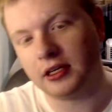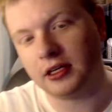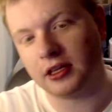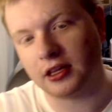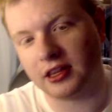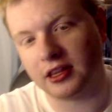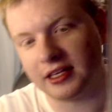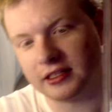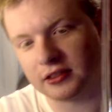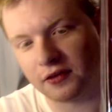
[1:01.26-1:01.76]
the
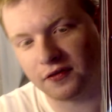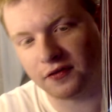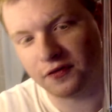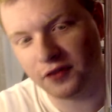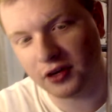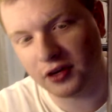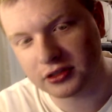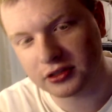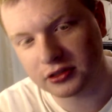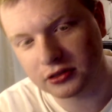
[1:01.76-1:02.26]
things I
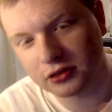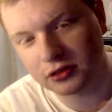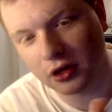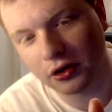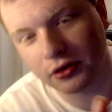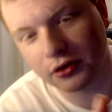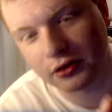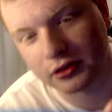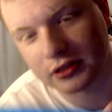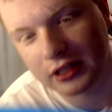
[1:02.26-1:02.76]
first
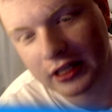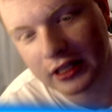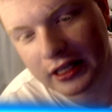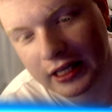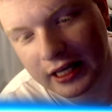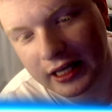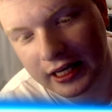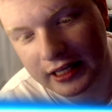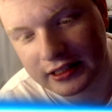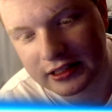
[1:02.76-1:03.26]
noticed
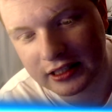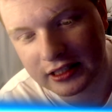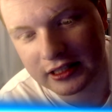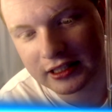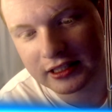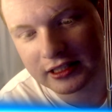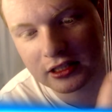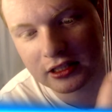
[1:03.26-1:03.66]
is that this